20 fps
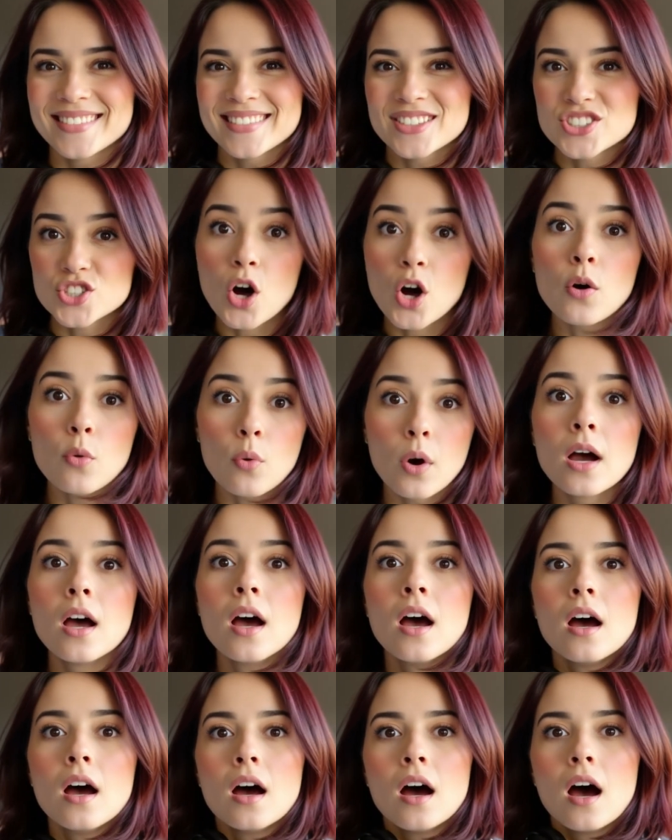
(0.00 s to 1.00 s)
So,
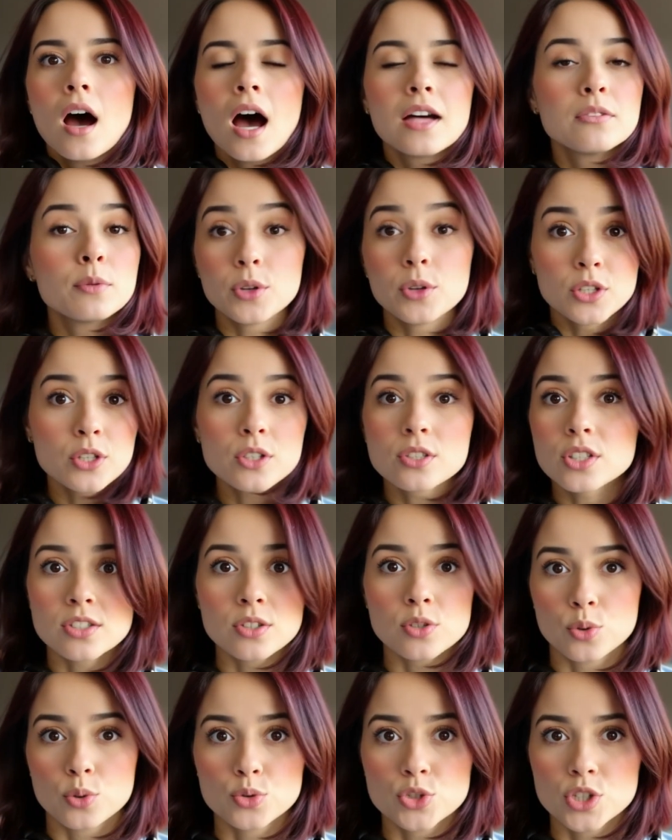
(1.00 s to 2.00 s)
I built a
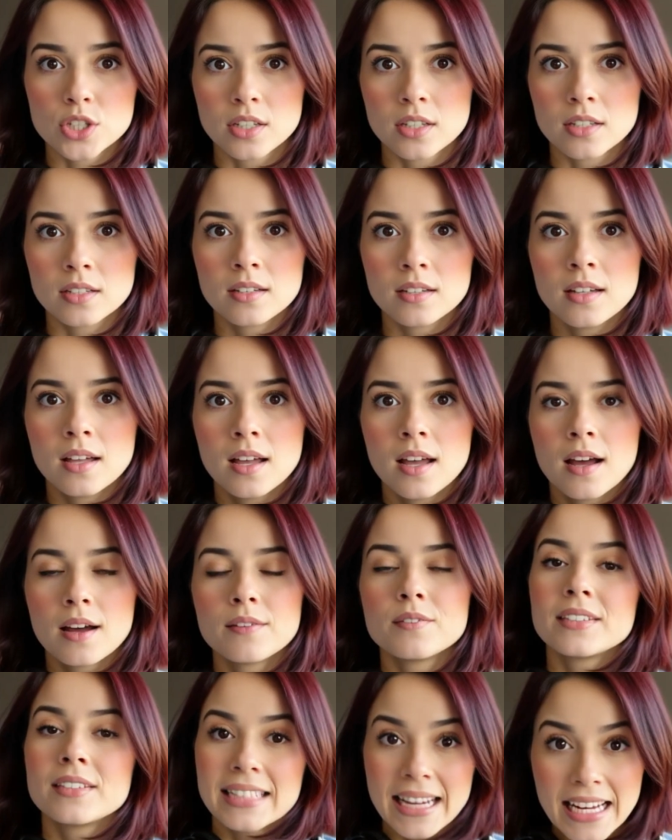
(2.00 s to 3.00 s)
solution
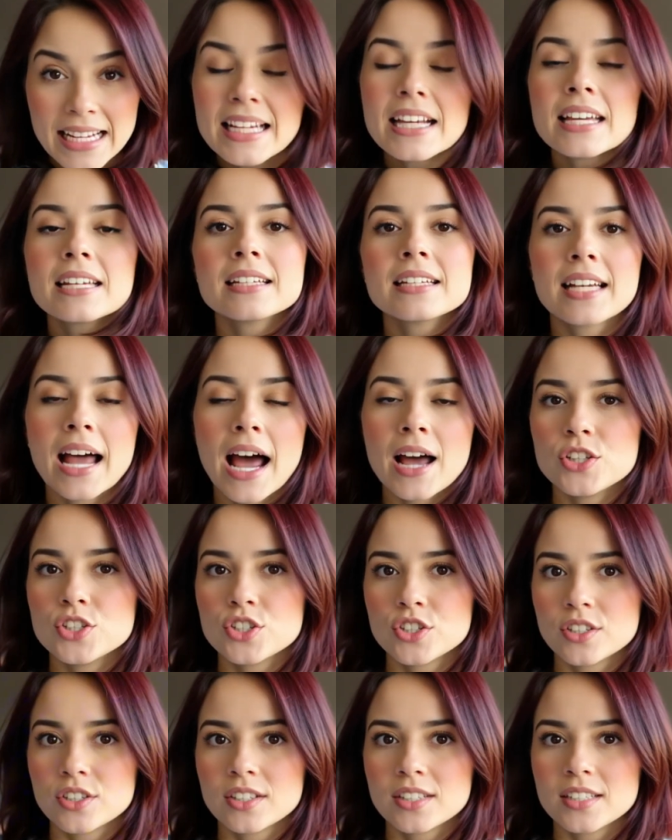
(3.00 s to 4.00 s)
a dedicated
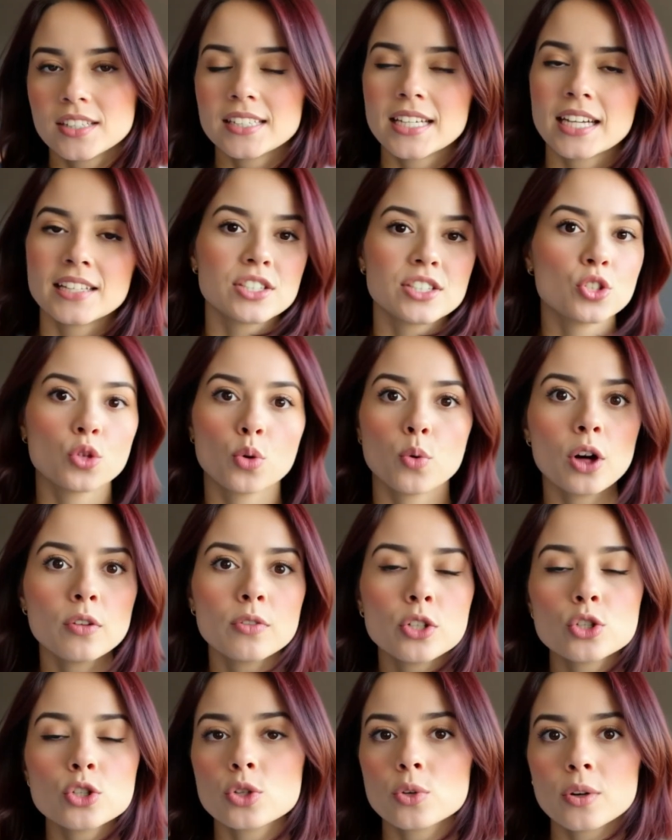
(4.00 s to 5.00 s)
engine that takes your
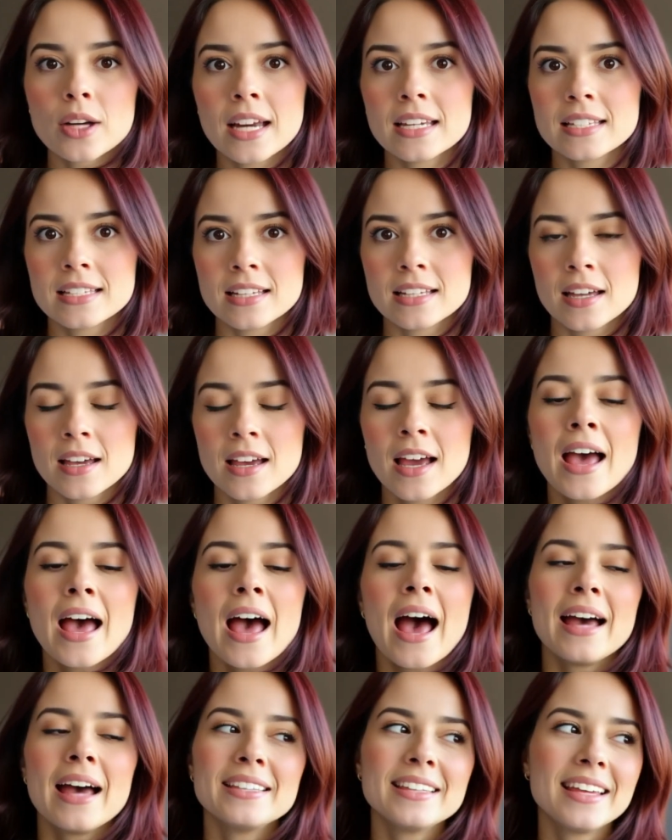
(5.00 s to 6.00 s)
visual idea
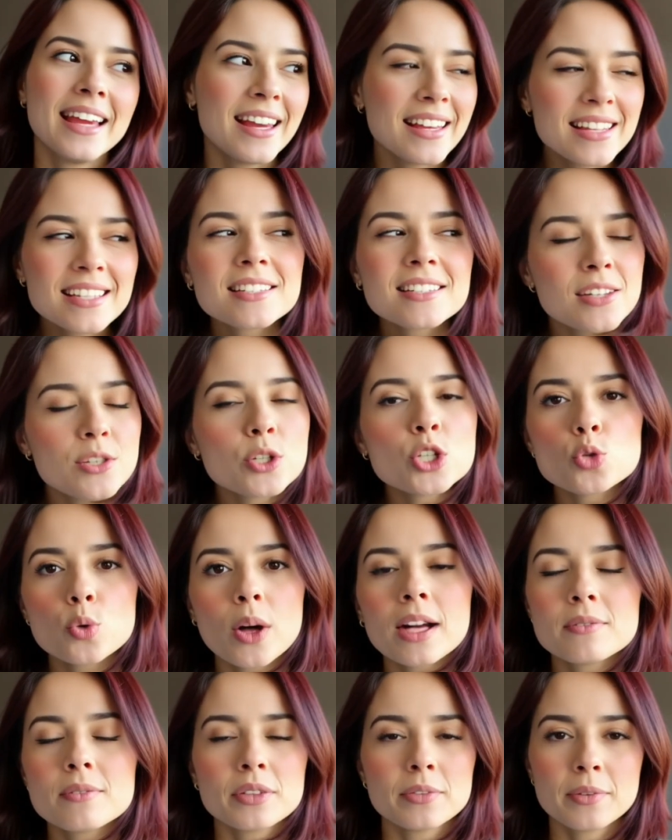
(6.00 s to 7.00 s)
and instantly
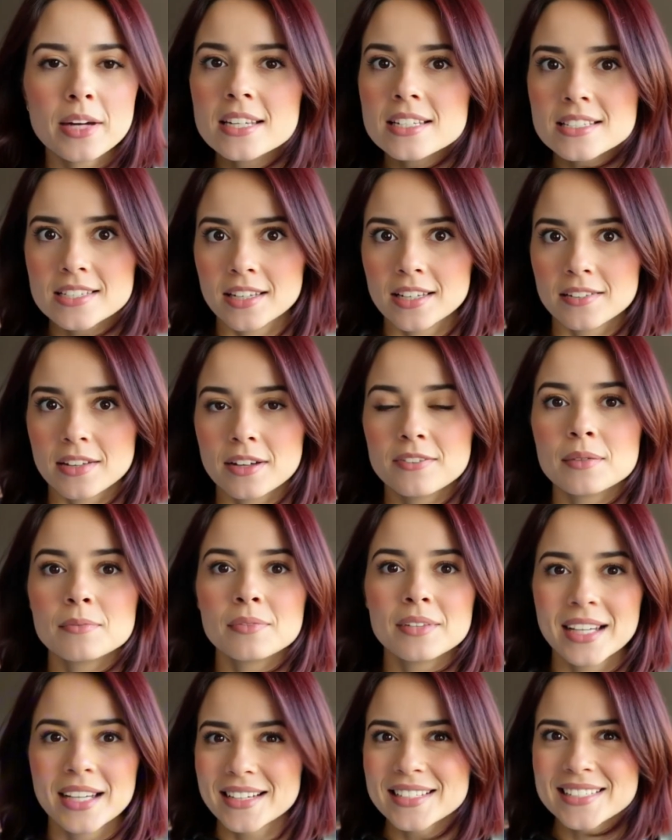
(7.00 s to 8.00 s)
translates it into
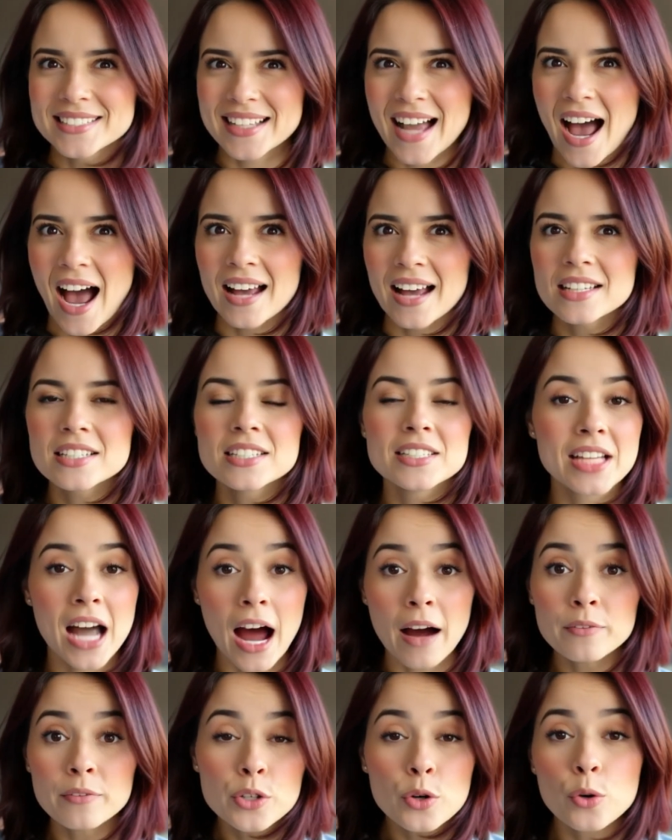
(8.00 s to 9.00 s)
the exact
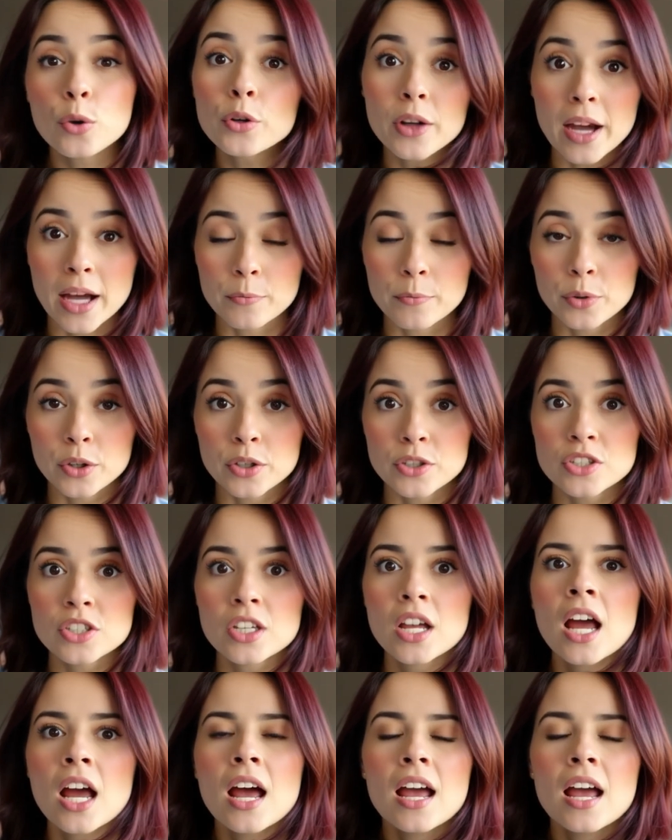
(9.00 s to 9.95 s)
technical language,